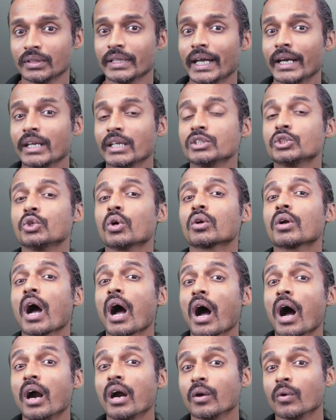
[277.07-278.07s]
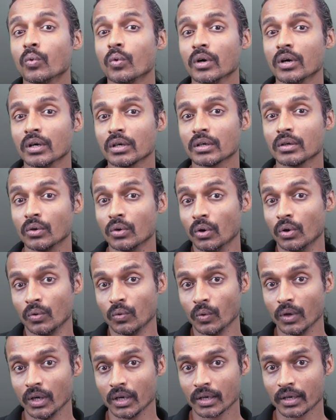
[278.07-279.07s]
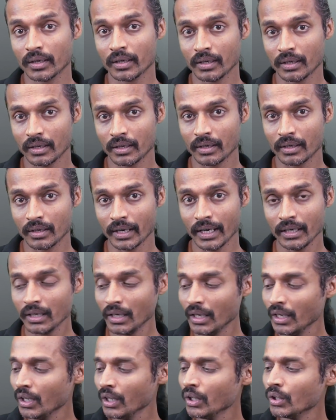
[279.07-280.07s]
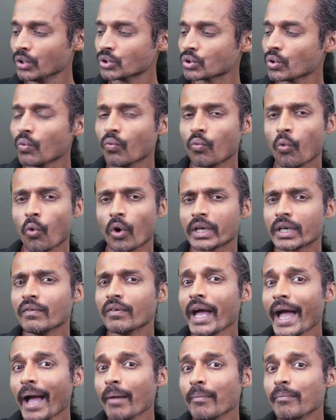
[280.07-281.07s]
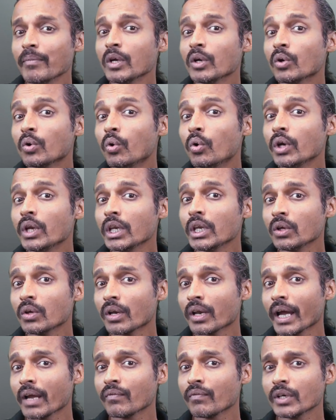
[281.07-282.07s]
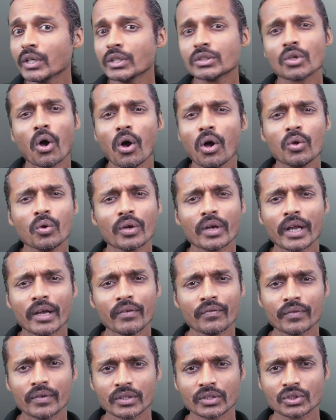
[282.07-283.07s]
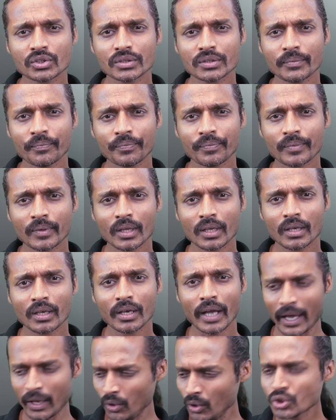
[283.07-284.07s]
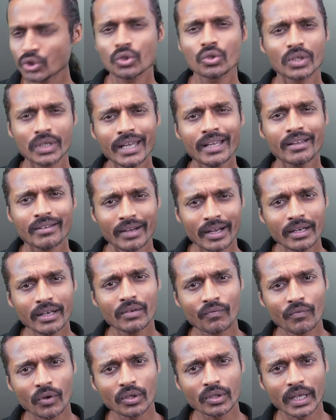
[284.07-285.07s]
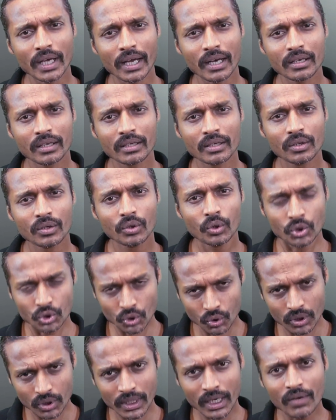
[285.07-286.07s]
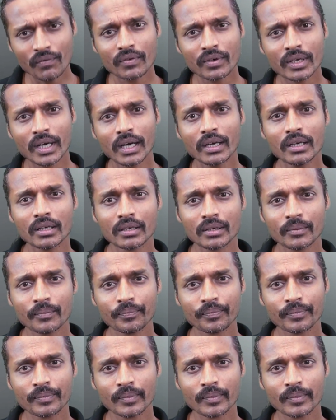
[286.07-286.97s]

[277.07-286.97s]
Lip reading: That is your hard work, good work. Right? So whatever happening good in your life is all your efforts. And you should take credit for that. You should give credit.